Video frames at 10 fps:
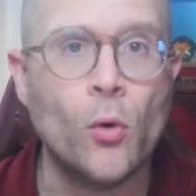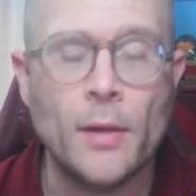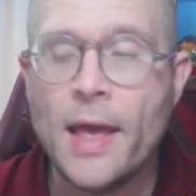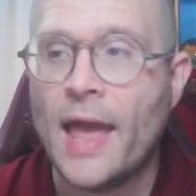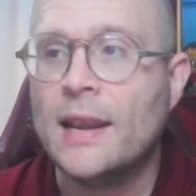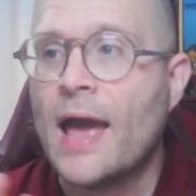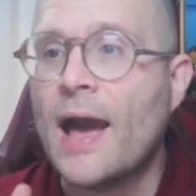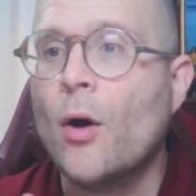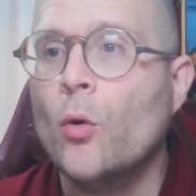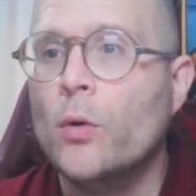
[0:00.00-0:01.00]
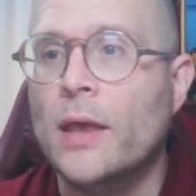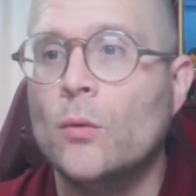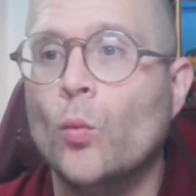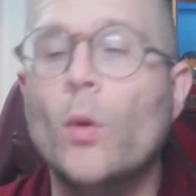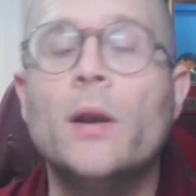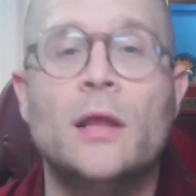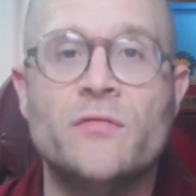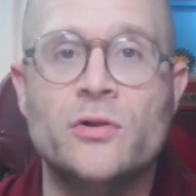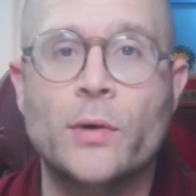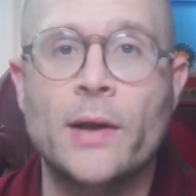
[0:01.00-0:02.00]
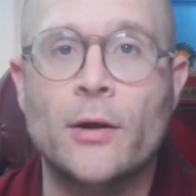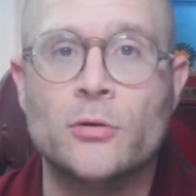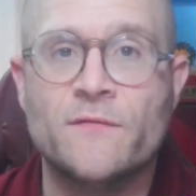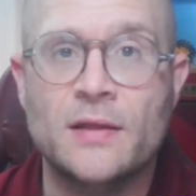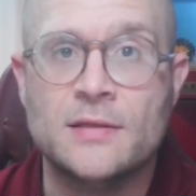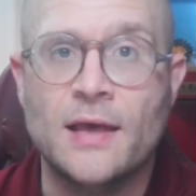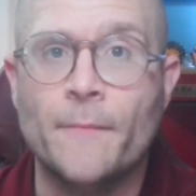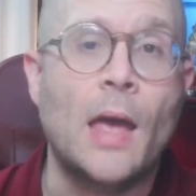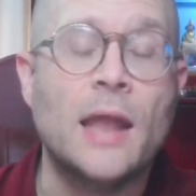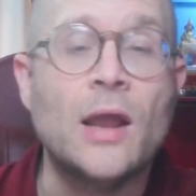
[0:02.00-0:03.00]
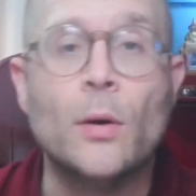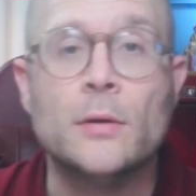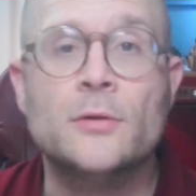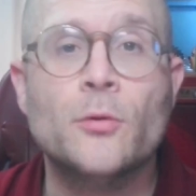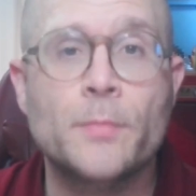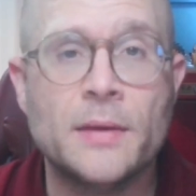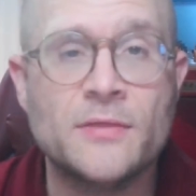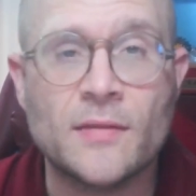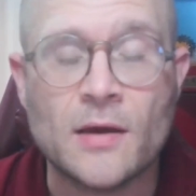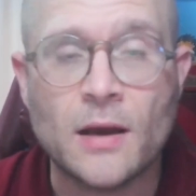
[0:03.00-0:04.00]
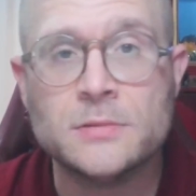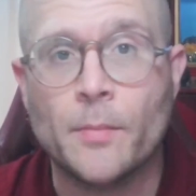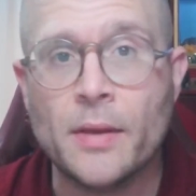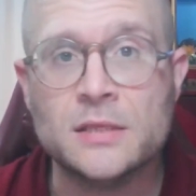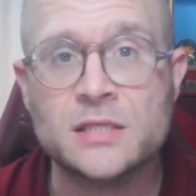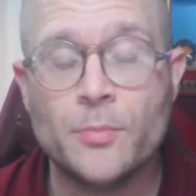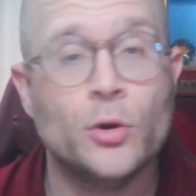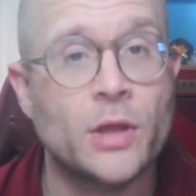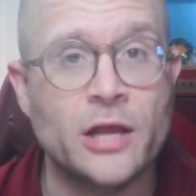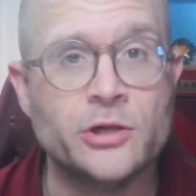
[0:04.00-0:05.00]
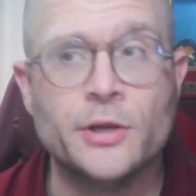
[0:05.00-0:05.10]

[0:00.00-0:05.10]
And how can one individual character fit into that? And now another big thing that comes up is communication.